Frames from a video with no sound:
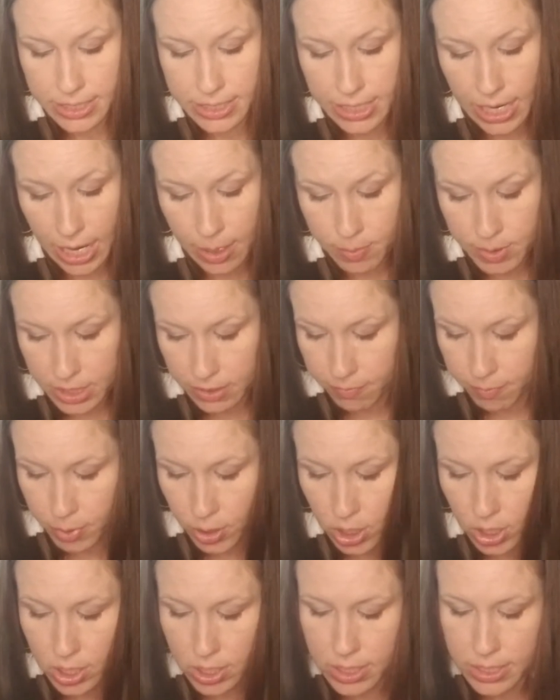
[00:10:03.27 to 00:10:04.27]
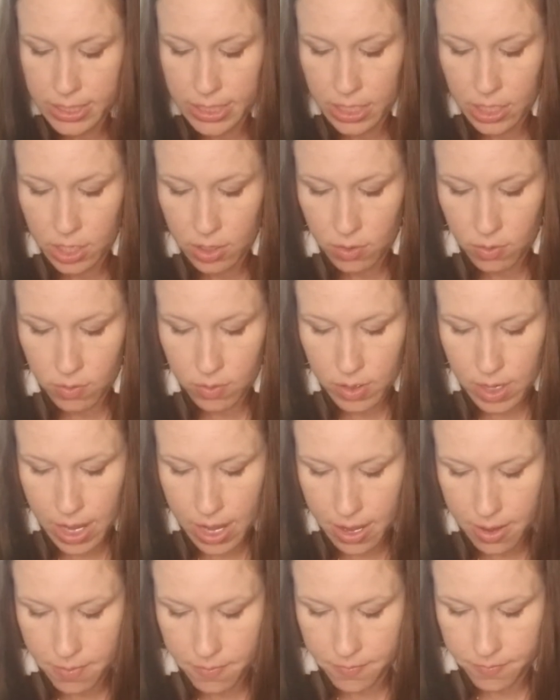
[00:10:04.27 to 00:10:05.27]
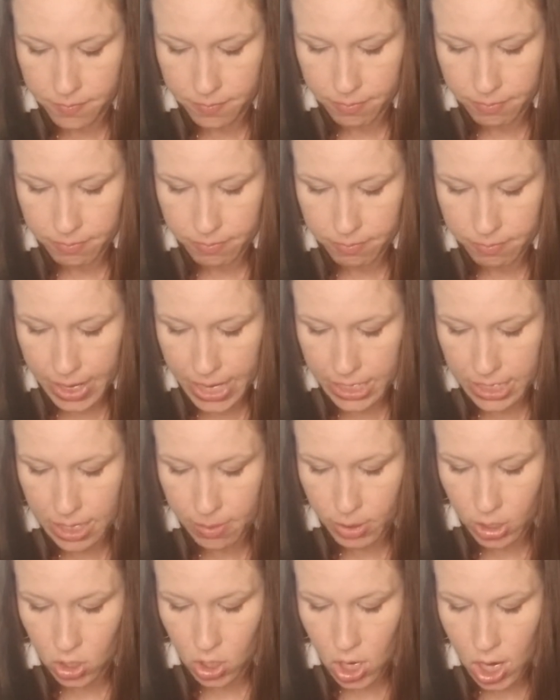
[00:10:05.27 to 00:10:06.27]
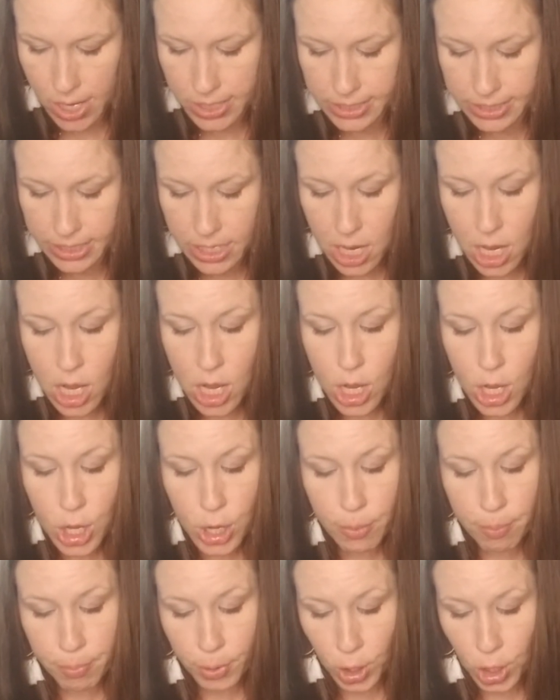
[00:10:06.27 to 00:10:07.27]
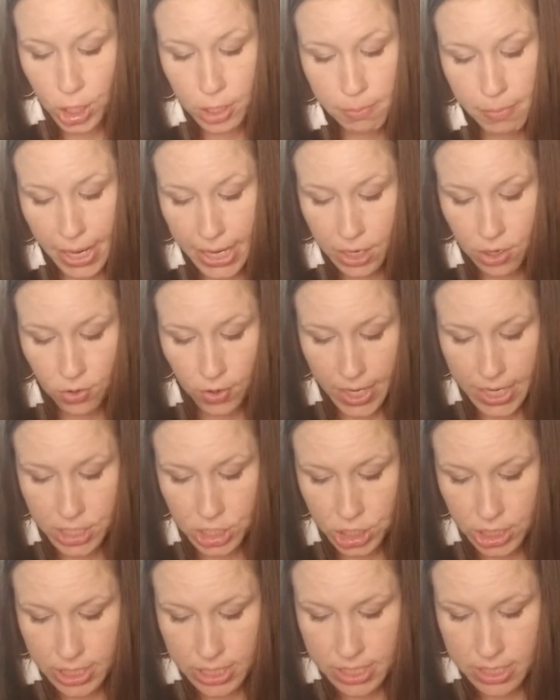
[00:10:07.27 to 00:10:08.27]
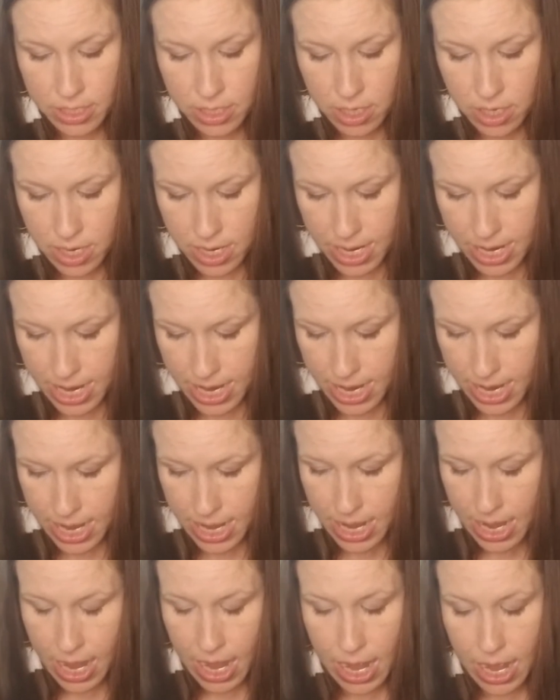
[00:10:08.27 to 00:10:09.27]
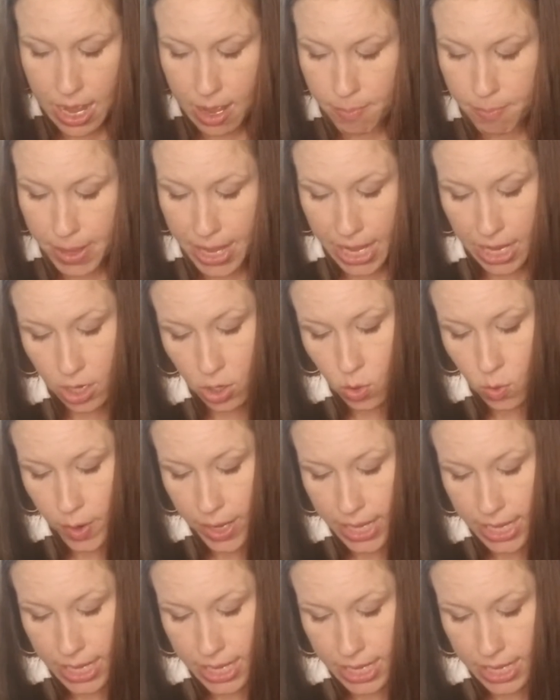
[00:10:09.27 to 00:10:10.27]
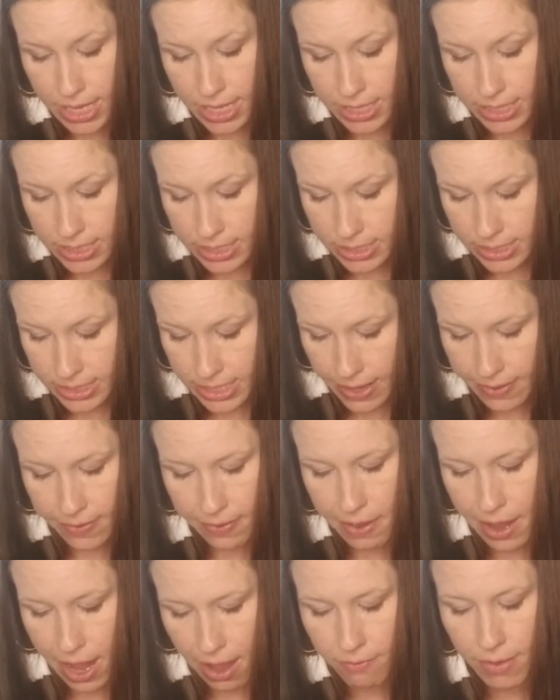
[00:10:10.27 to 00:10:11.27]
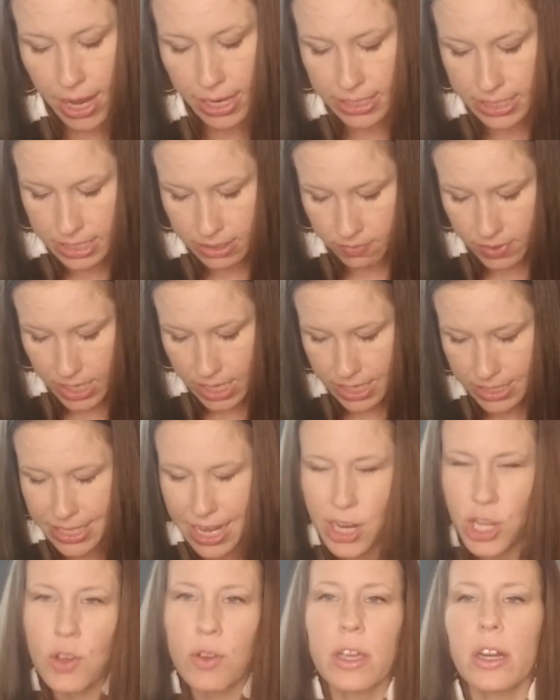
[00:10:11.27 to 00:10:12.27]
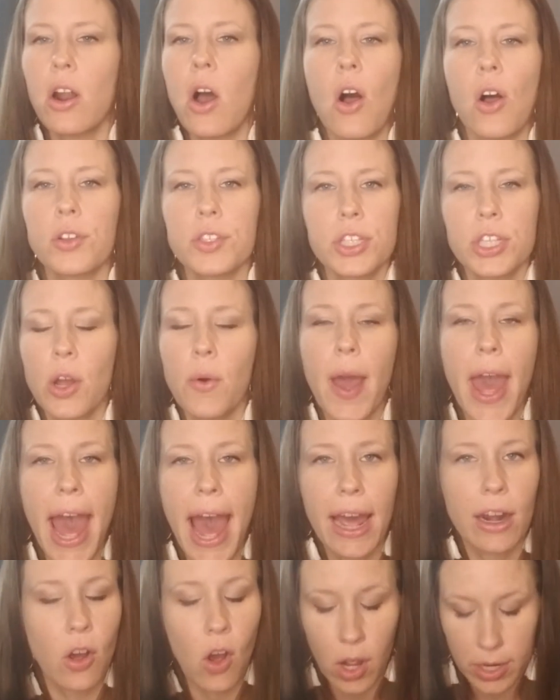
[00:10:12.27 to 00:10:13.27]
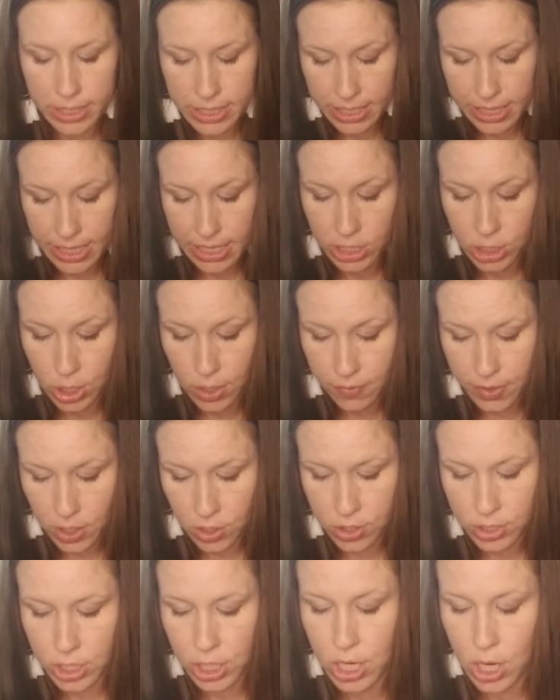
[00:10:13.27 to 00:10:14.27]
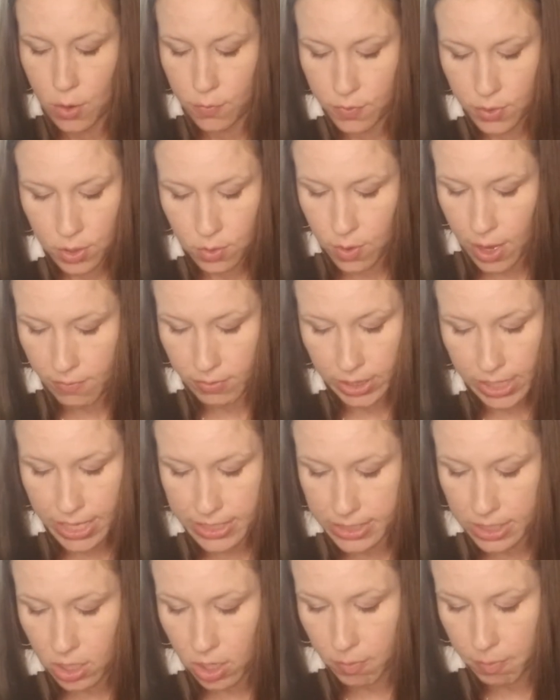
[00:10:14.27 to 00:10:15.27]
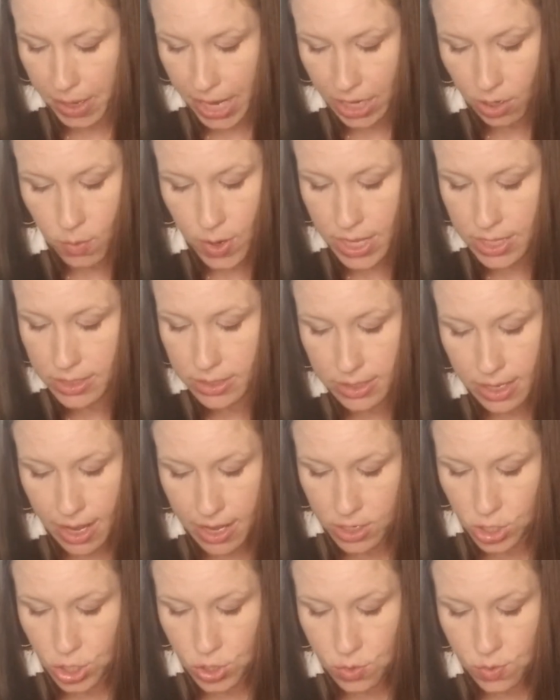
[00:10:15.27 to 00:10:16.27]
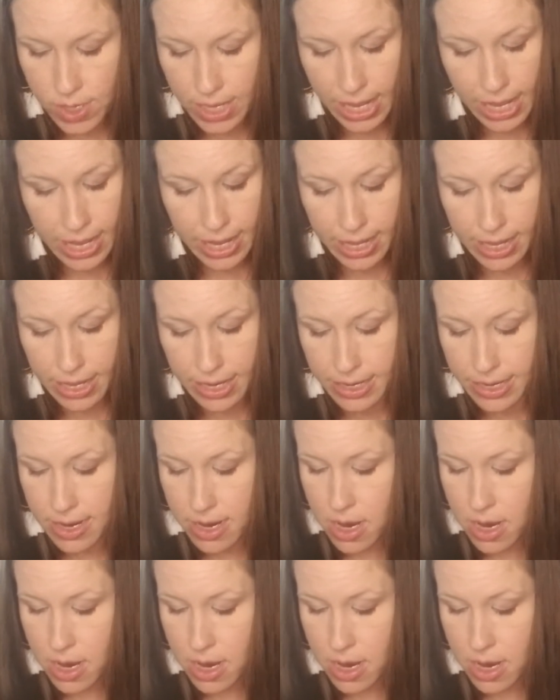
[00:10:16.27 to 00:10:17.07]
types of birds that you might come across. Bird migration, penguins, and then they have activities. And you can also add on to these. So if there's, if you have a lesson on penguins, and you can,